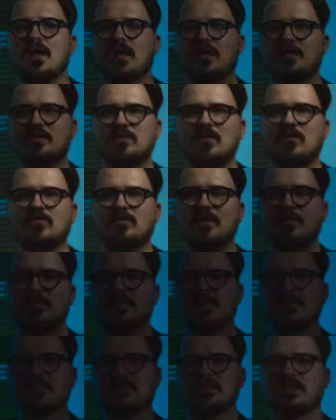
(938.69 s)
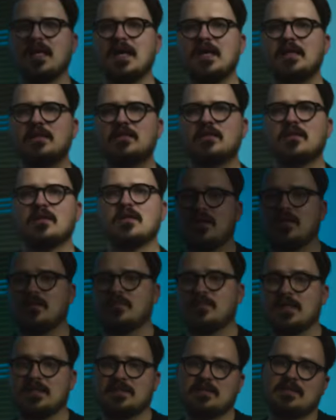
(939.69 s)
it's not the best light,
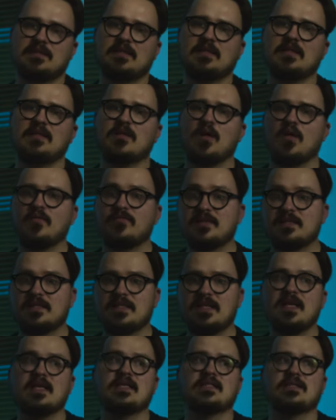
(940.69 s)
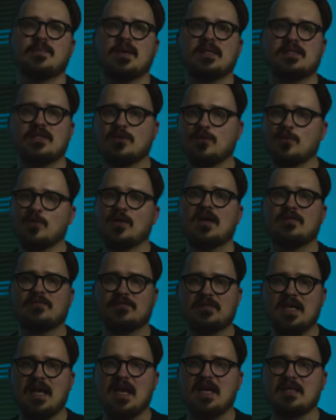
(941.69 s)
but still, obviously, it's better to
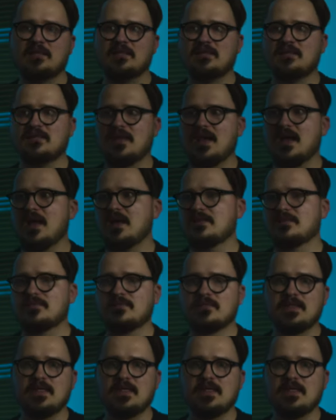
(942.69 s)
have that than